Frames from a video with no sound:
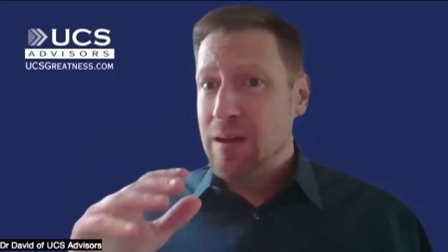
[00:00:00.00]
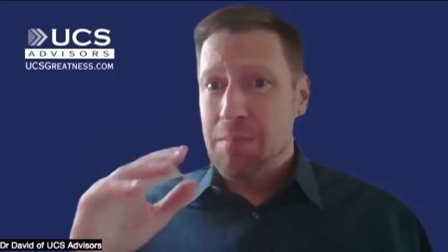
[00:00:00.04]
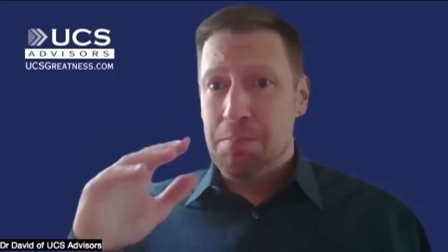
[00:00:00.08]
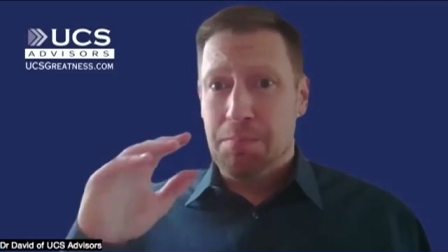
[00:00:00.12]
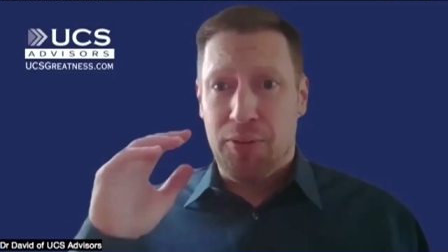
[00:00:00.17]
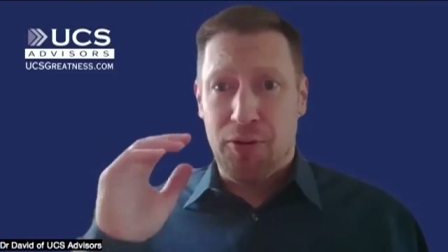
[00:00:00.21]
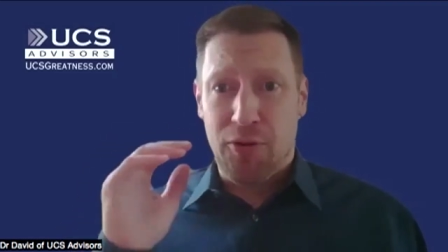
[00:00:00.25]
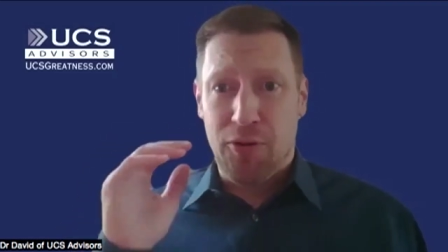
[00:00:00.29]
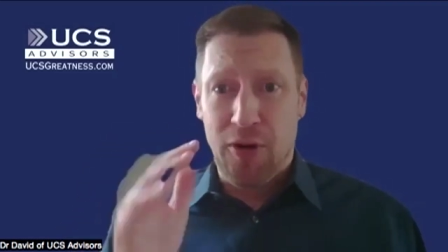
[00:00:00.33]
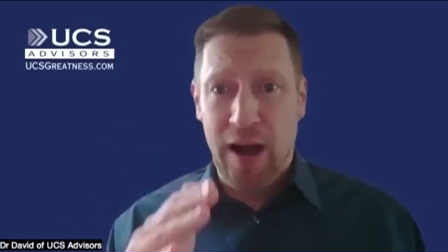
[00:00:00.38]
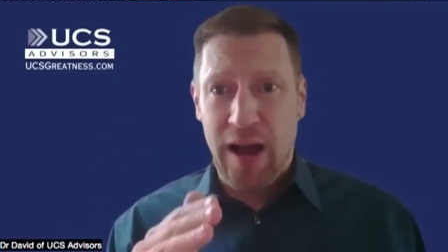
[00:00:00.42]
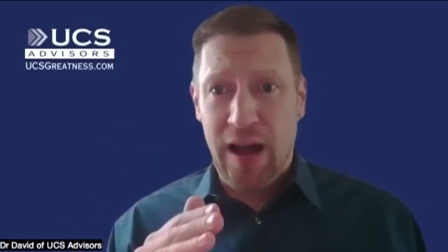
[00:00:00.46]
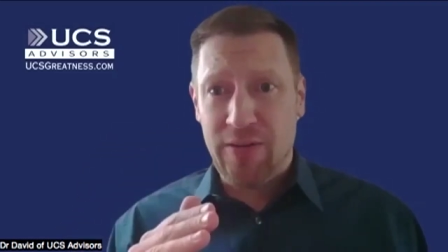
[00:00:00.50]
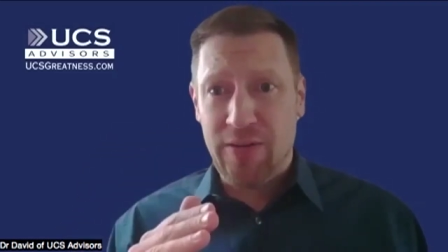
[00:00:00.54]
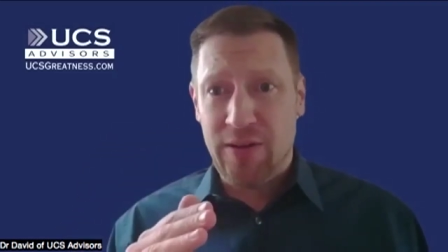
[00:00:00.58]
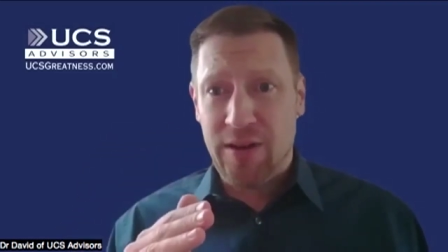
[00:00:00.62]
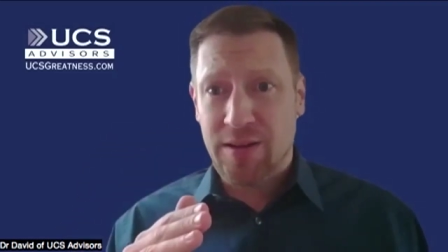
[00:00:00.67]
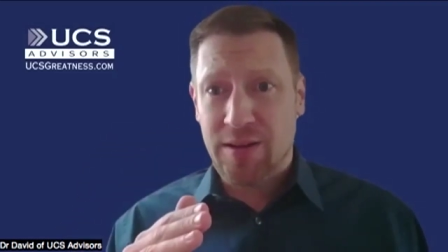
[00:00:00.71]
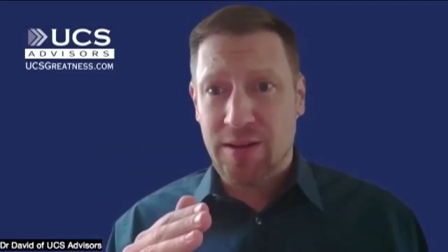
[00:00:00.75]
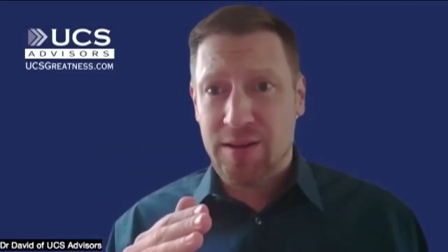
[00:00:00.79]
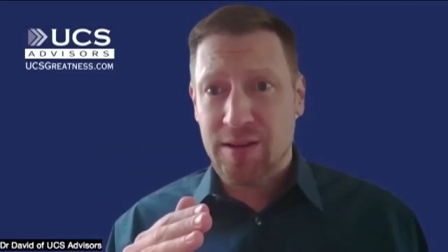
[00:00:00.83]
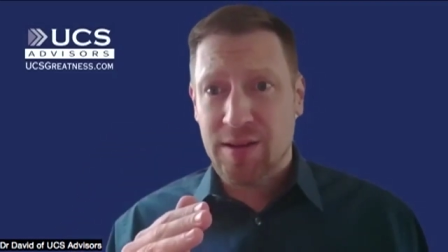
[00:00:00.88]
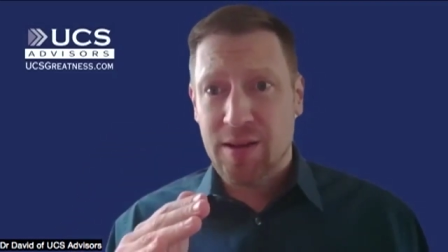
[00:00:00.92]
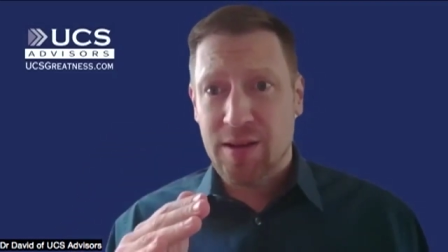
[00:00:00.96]

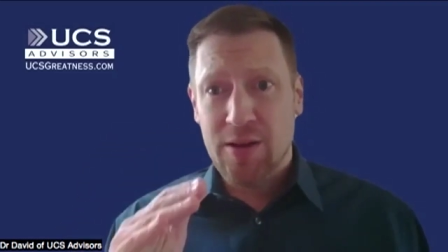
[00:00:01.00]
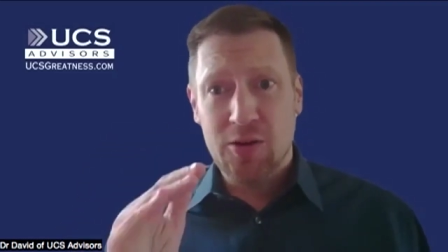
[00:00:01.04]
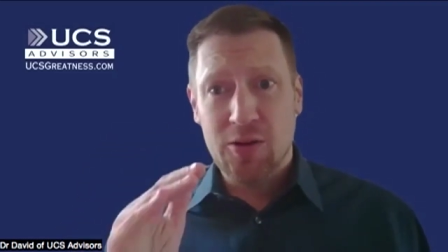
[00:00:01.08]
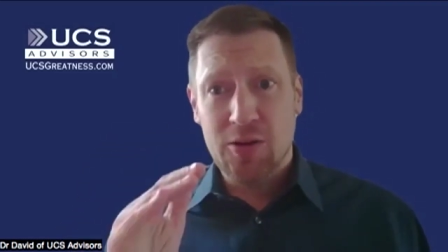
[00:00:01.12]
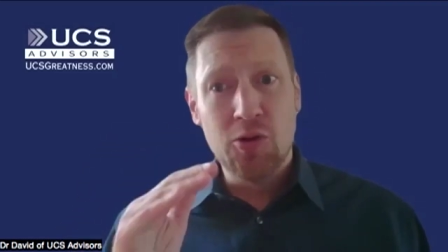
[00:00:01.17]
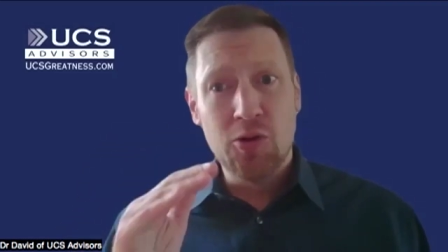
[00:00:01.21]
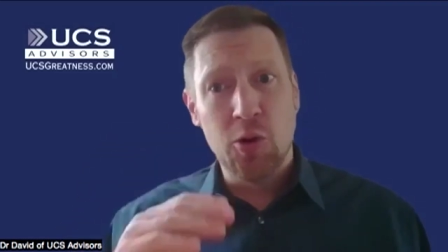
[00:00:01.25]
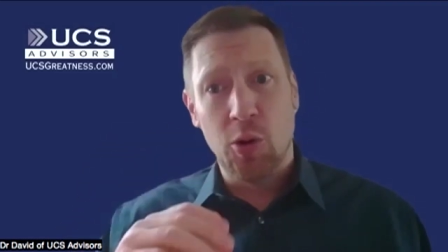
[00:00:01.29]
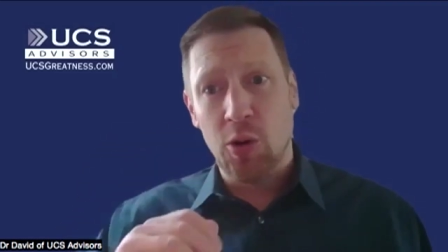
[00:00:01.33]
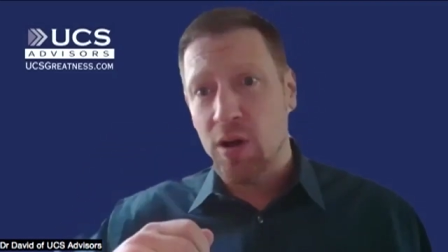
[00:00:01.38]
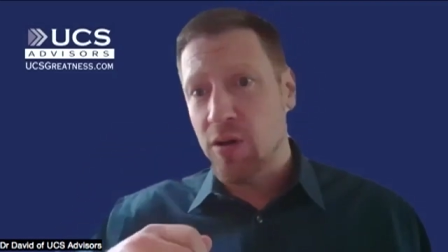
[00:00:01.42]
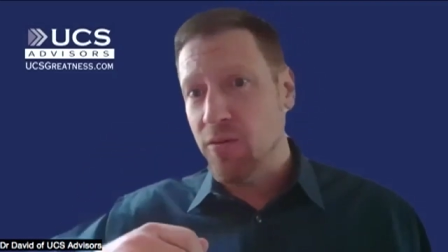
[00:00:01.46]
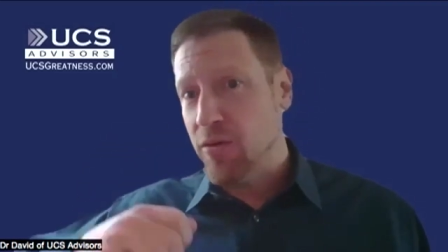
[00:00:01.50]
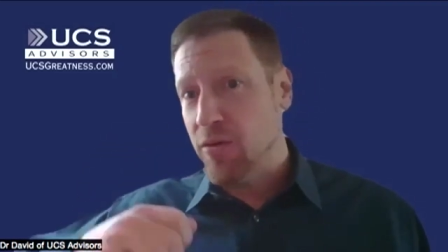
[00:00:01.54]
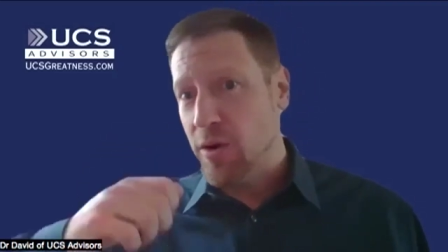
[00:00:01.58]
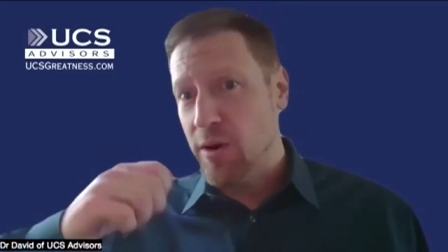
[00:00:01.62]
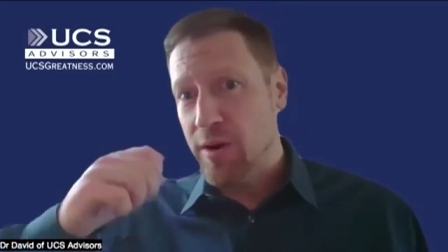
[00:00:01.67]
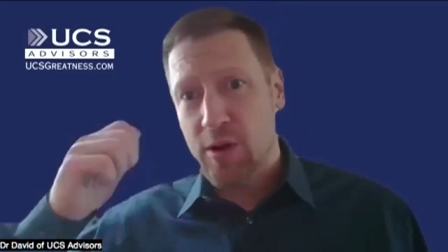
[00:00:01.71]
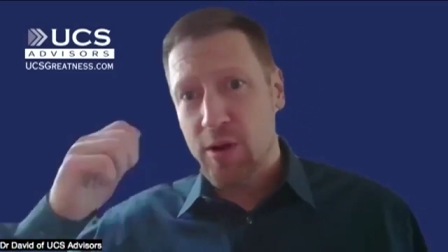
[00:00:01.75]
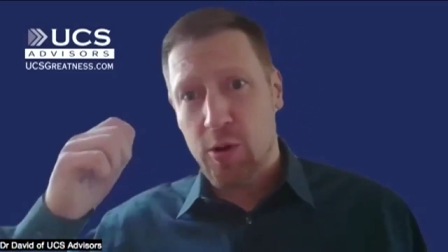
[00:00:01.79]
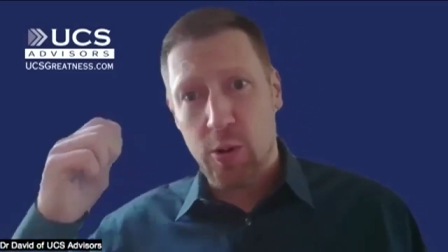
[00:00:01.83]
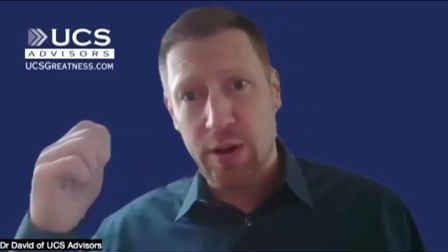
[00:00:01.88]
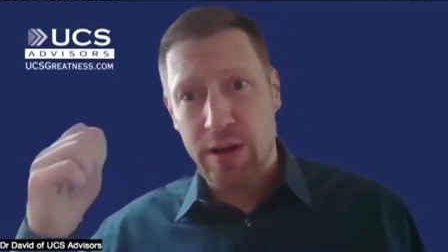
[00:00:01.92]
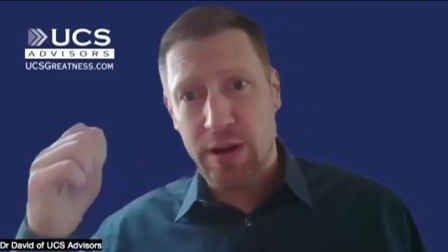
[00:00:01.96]
private, growing
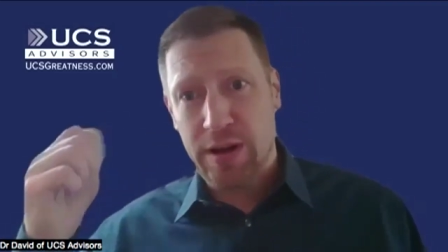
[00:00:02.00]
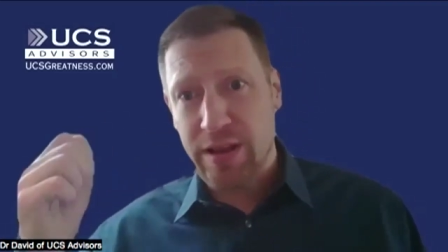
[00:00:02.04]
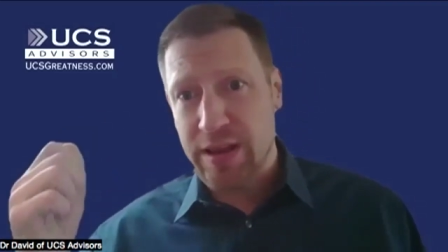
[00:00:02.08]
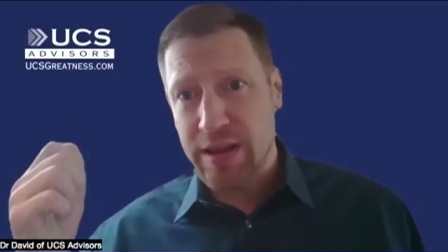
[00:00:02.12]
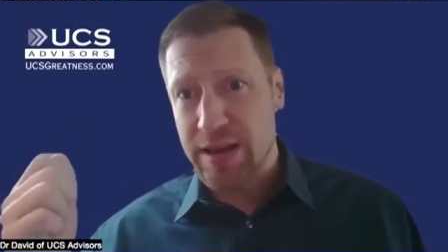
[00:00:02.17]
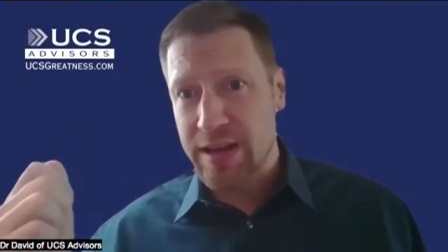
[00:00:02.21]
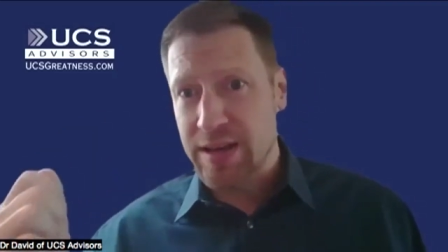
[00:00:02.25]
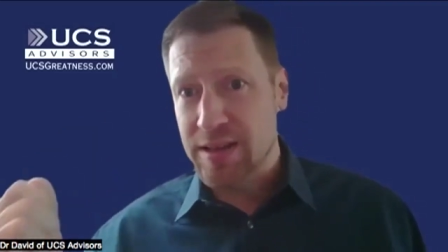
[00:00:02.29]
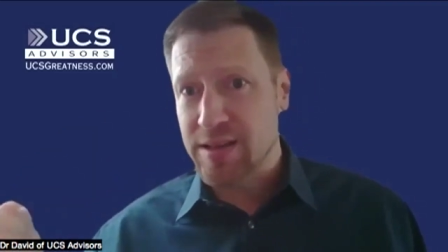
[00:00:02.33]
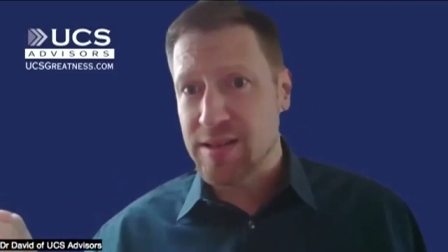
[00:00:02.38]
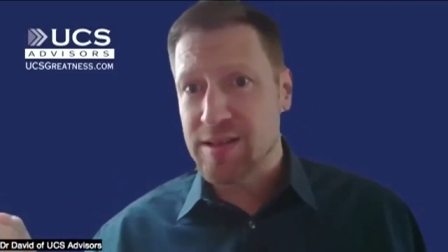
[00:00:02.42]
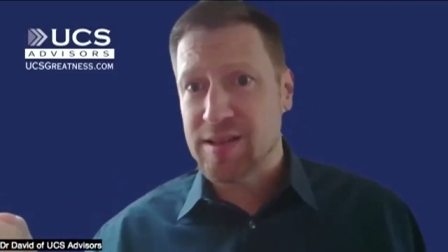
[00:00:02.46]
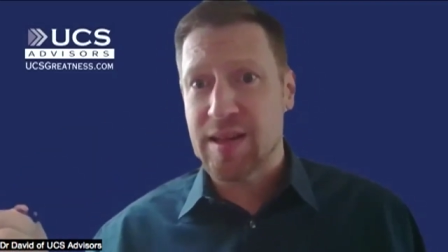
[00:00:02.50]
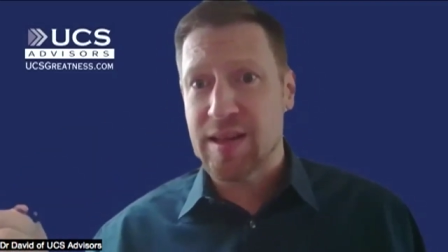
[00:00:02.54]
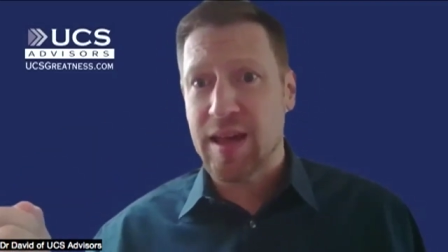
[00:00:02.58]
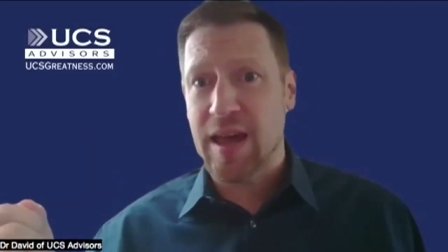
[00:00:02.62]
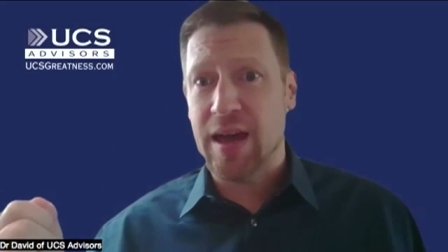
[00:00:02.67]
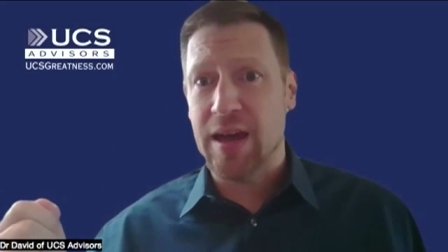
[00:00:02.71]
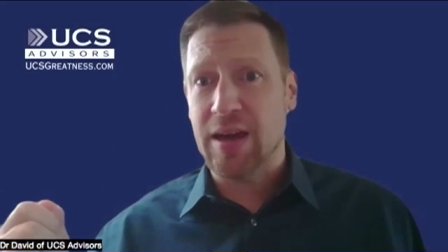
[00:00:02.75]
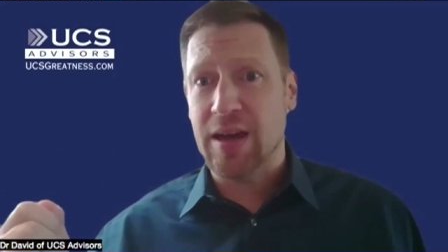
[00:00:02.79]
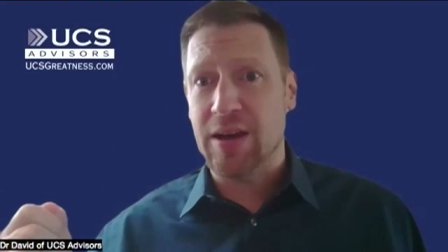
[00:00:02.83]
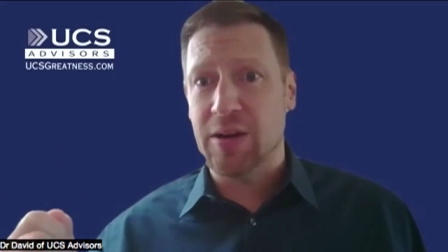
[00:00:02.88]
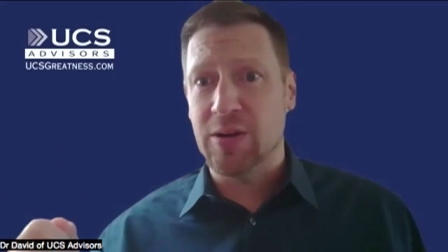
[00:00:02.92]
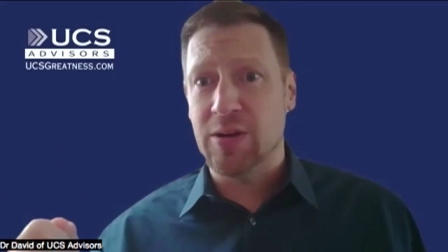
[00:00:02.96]
very quickly in
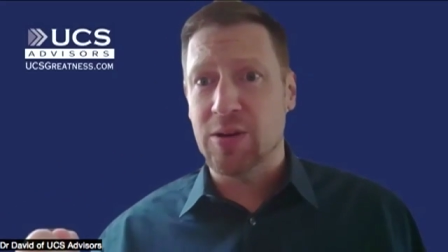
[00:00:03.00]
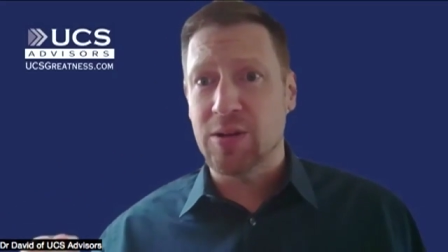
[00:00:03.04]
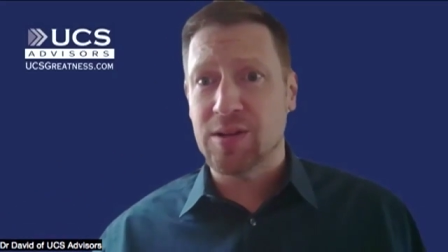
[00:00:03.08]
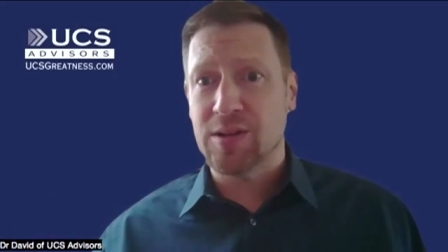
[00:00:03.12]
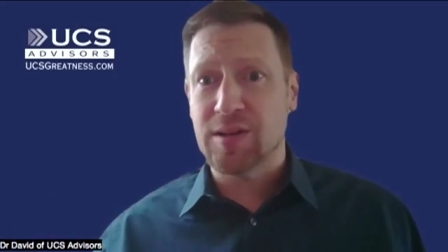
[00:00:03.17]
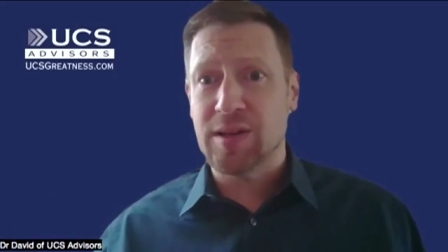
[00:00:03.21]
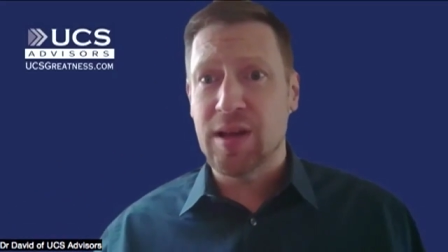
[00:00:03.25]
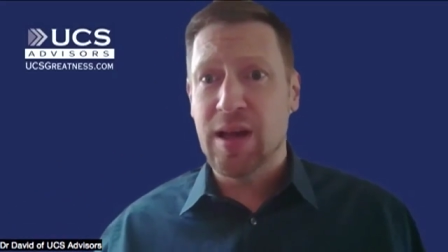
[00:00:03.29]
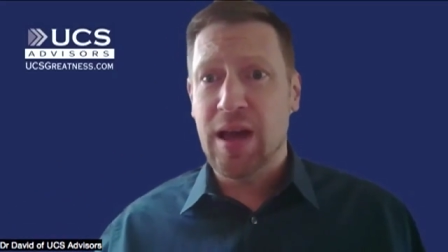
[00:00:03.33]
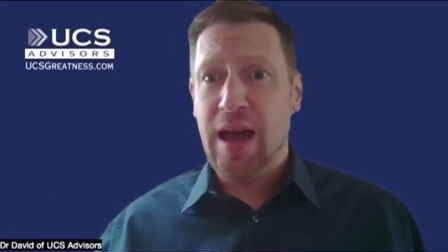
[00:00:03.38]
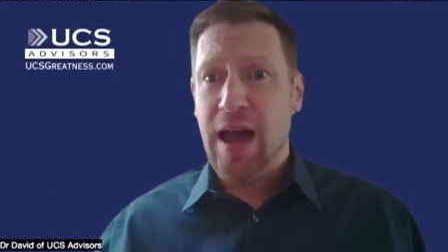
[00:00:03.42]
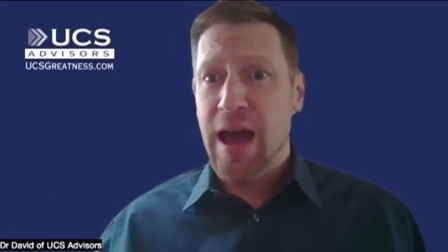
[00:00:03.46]
sales